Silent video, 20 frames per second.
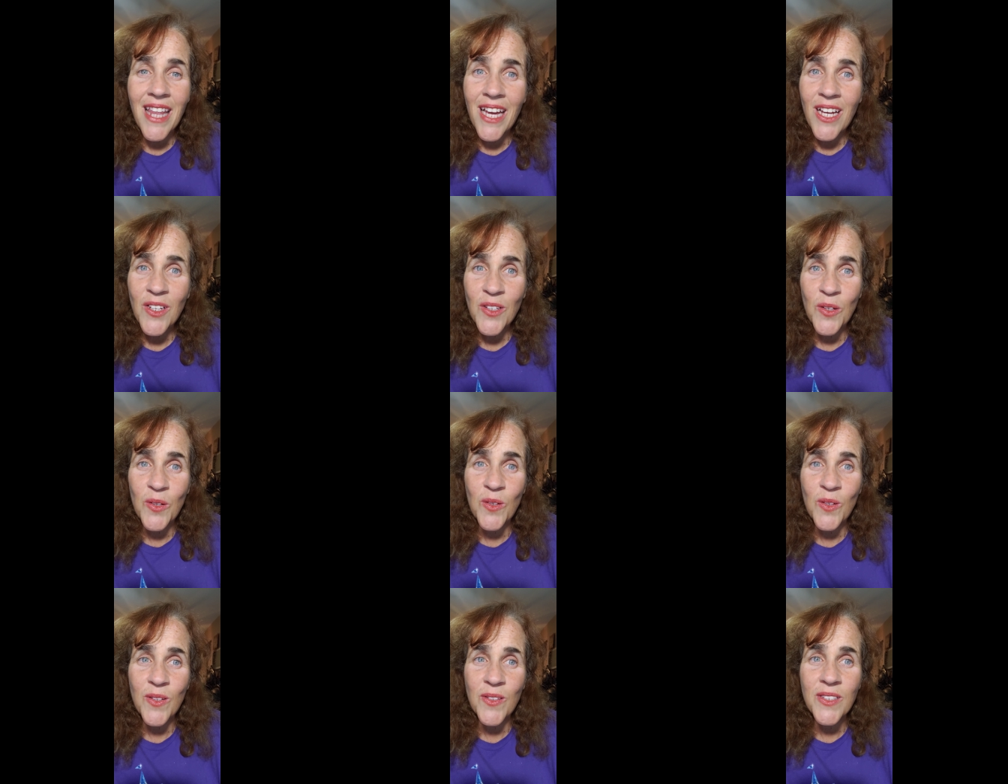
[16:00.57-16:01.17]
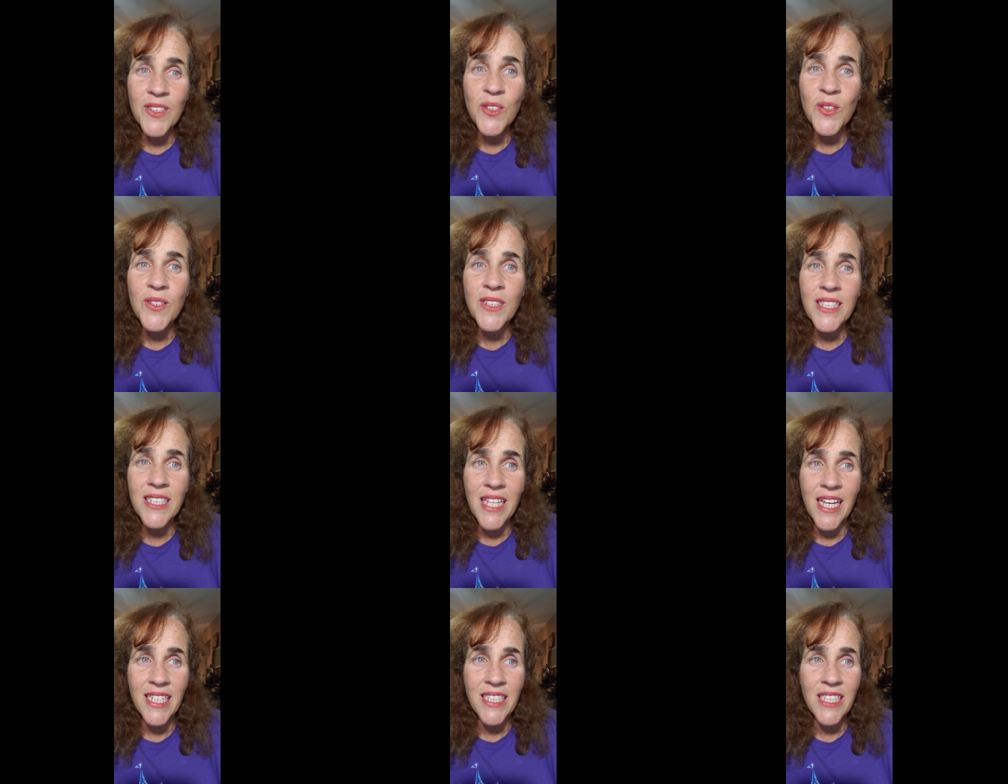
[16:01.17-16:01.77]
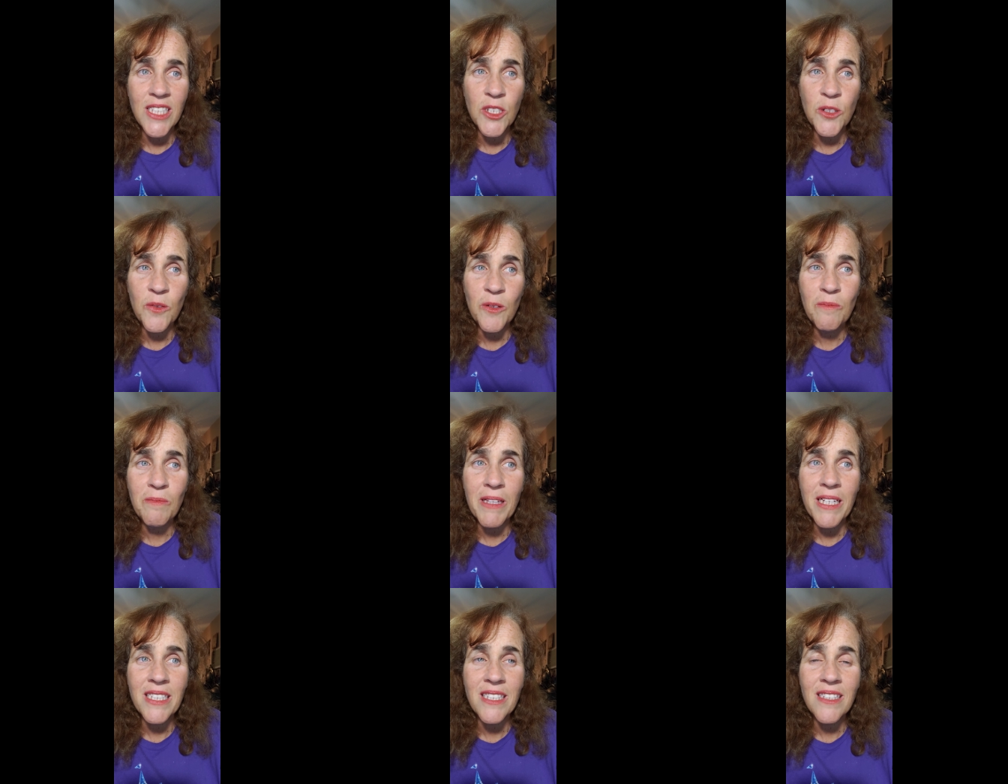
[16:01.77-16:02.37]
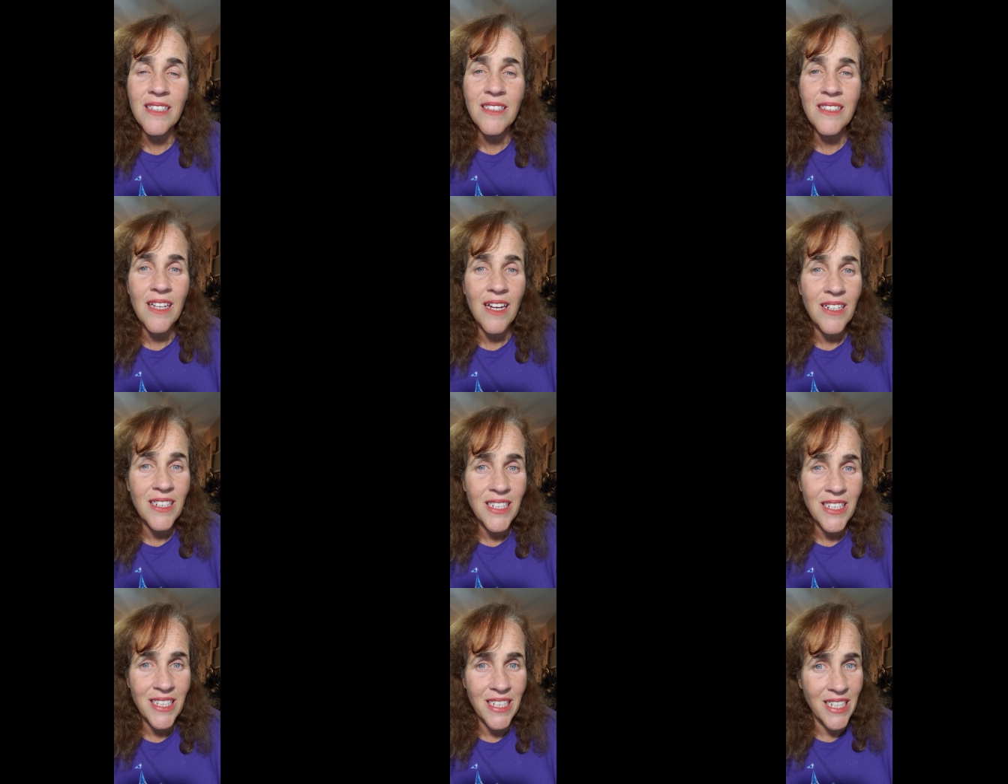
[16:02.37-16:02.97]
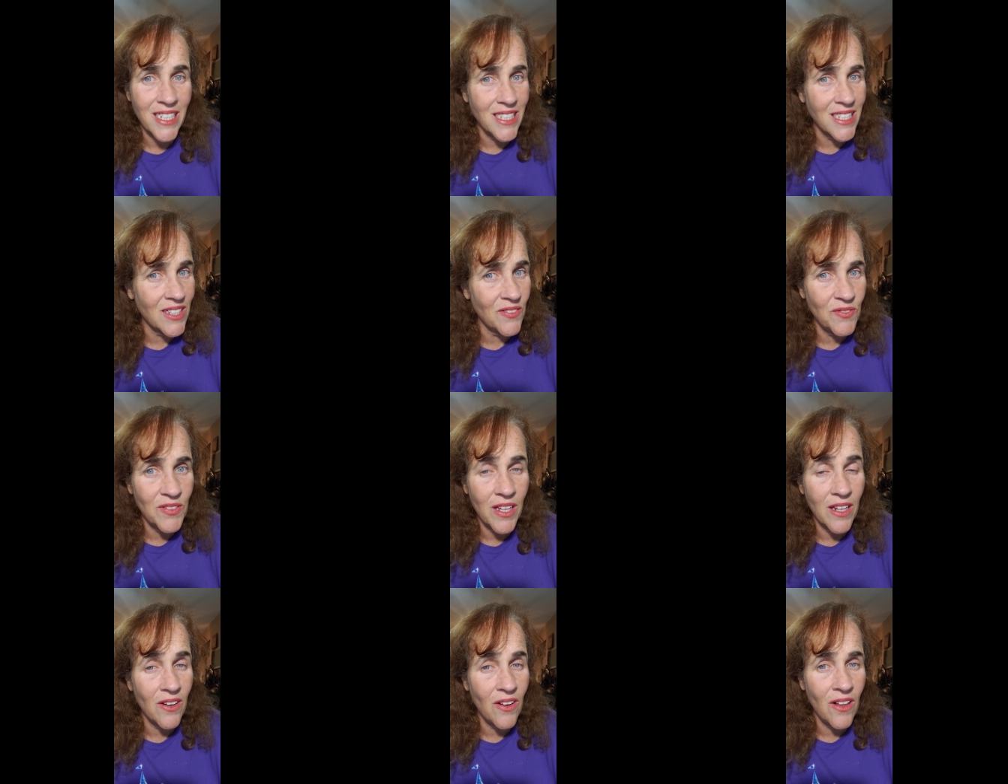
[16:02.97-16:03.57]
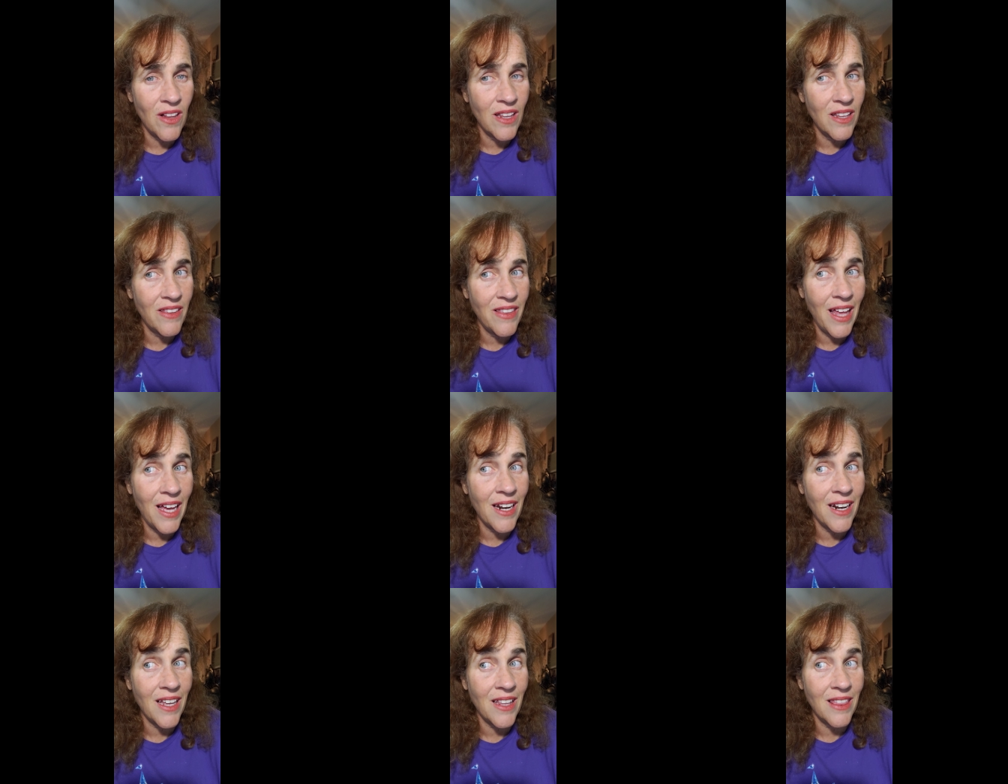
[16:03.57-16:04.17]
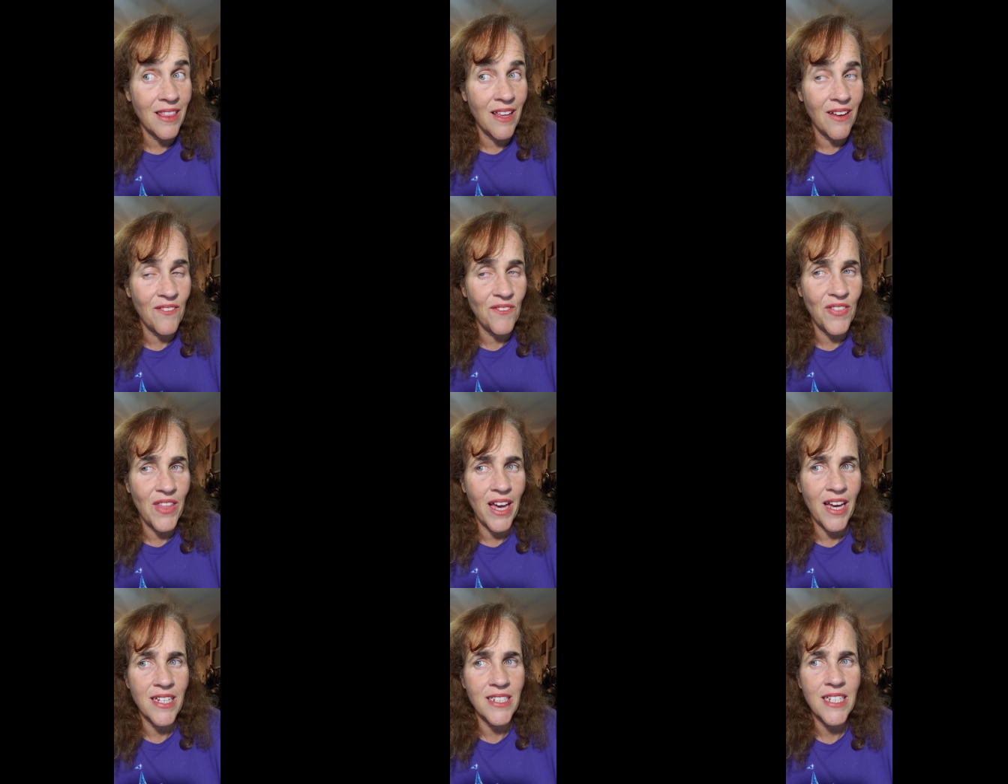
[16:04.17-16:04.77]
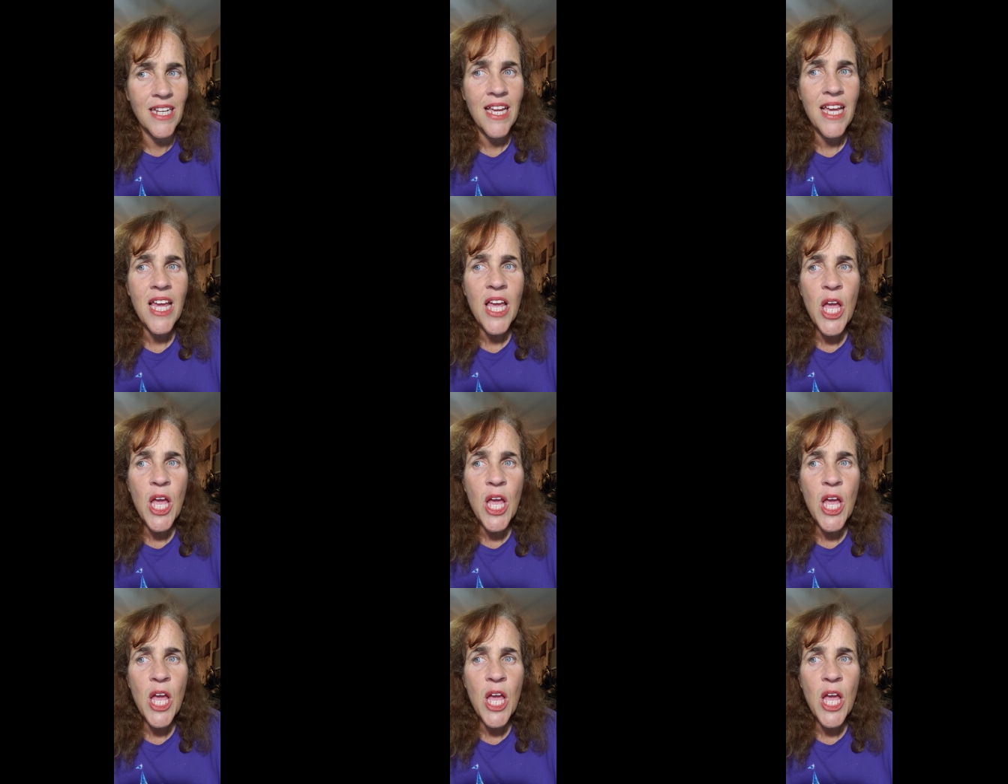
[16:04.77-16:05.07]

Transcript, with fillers: like noodles or slice it to replace lasagna sheets. I've done all of that and I love that.